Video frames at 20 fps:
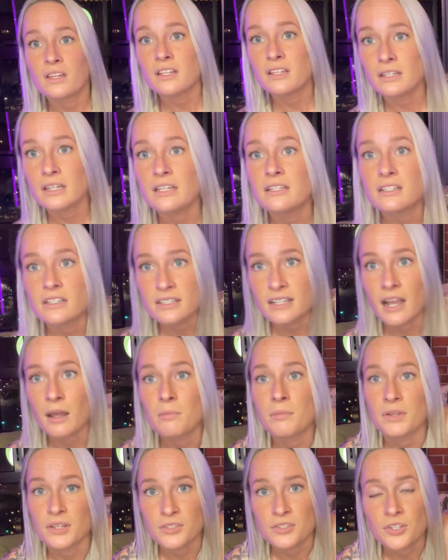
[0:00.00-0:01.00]
need to
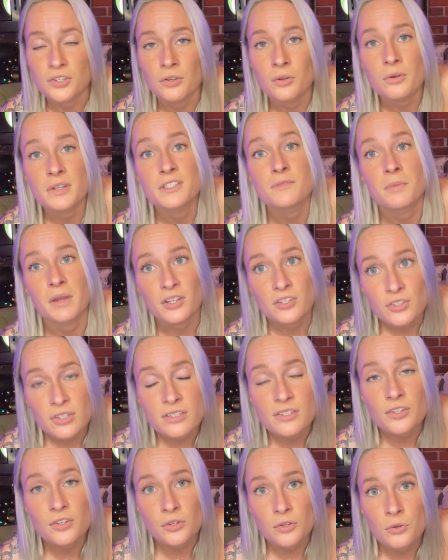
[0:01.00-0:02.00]
tap into, especially
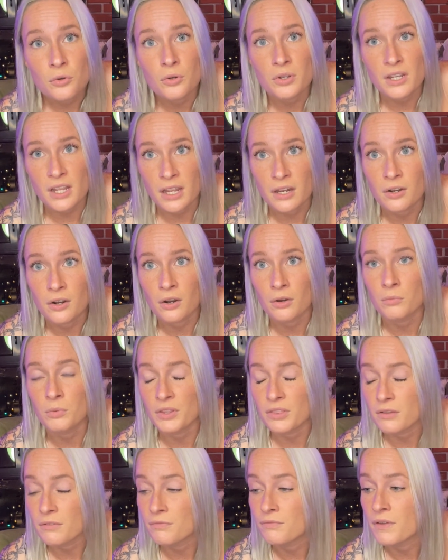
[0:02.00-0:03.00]
as a new creator
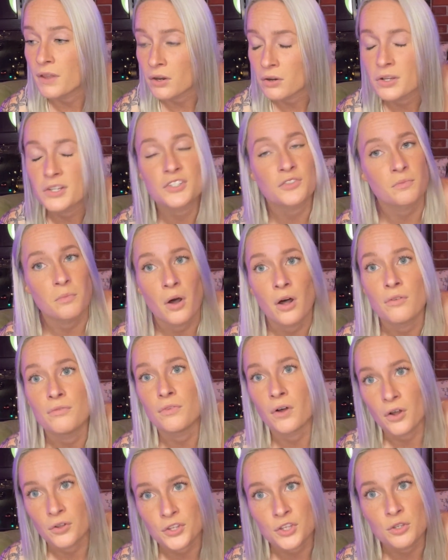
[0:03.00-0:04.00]
with a very small
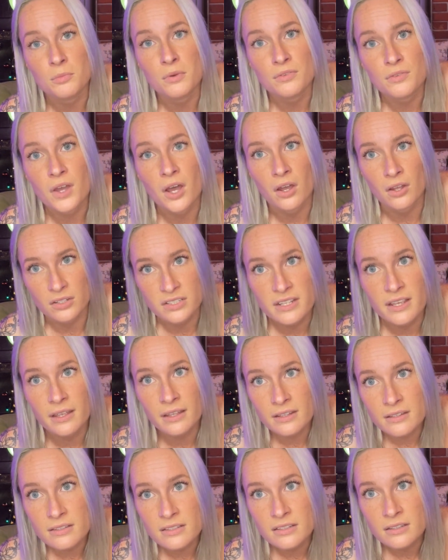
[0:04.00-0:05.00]
volume of
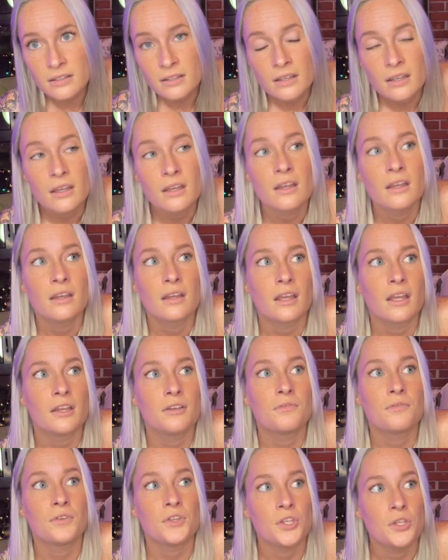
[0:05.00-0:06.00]
content.
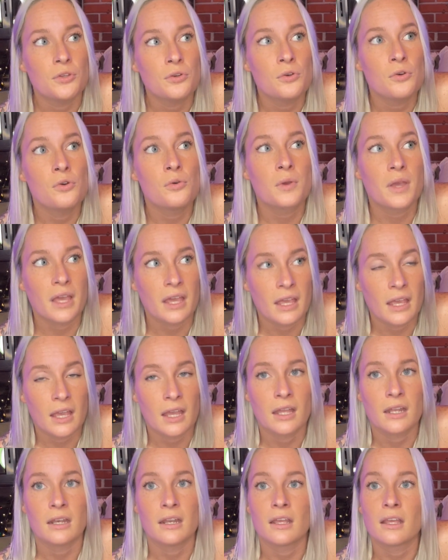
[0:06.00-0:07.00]
If you
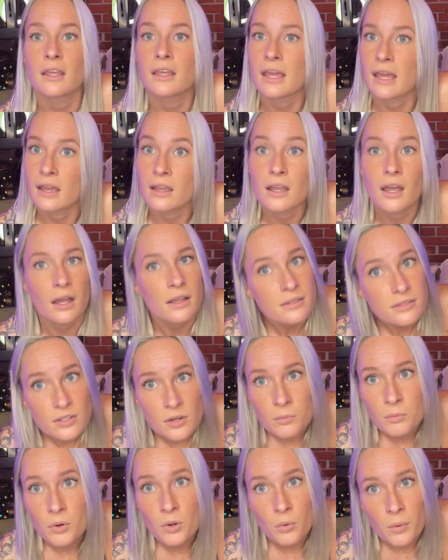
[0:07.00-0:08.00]
can get
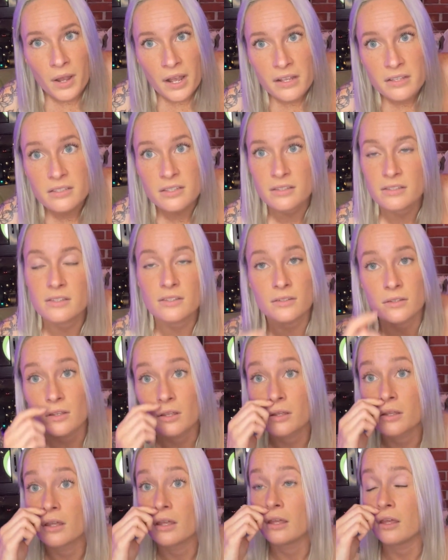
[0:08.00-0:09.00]
custom requests,
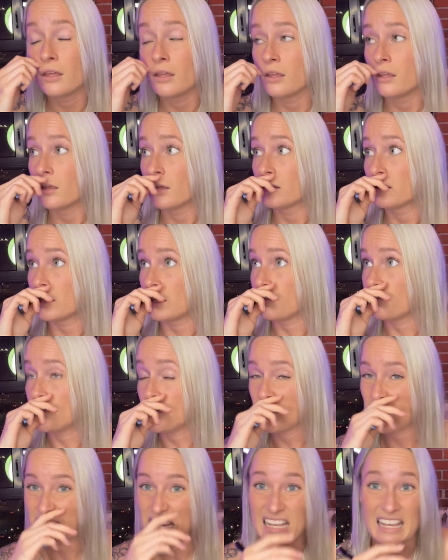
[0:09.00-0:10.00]
if you
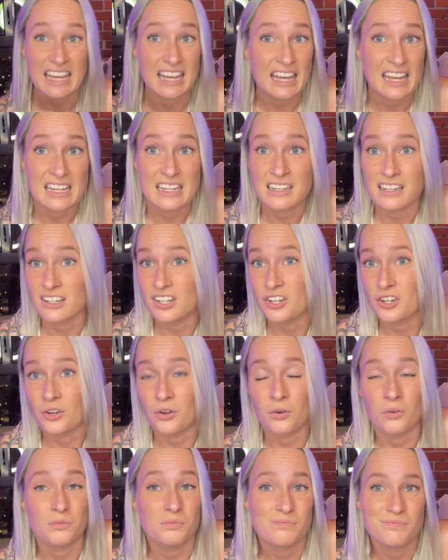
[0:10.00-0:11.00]
can get,
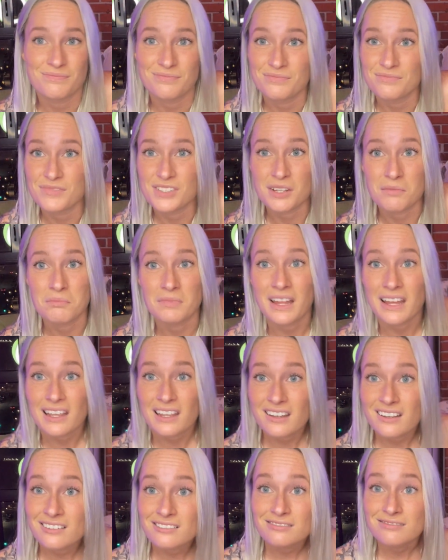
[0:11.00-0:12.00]
some
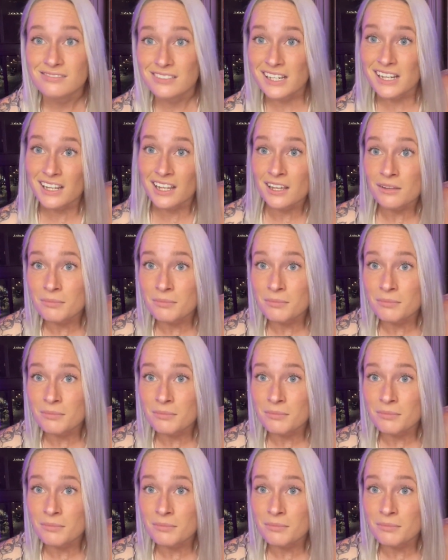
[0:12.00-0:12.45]
DM